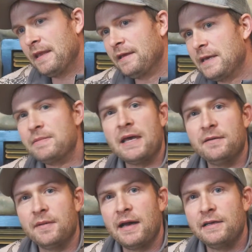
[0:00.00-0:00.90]
keep that
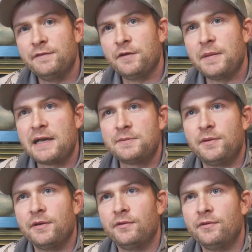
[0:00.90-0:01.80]
in mind if you're a max
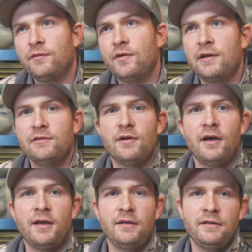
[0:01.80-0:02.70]
point holder and want to
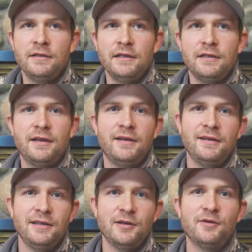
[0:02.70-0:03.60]
draw, that
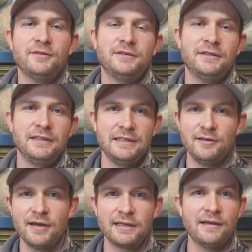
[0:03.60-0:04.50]

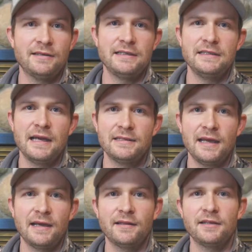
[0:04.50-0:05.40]
you're not guaranteed that
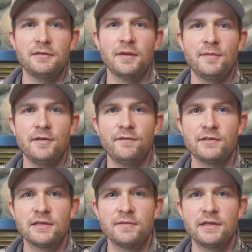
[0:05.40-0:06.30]
tag like you might be
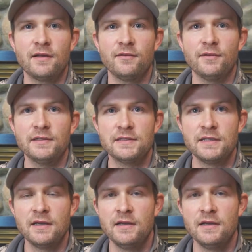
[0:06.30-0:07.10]
for some of the other ones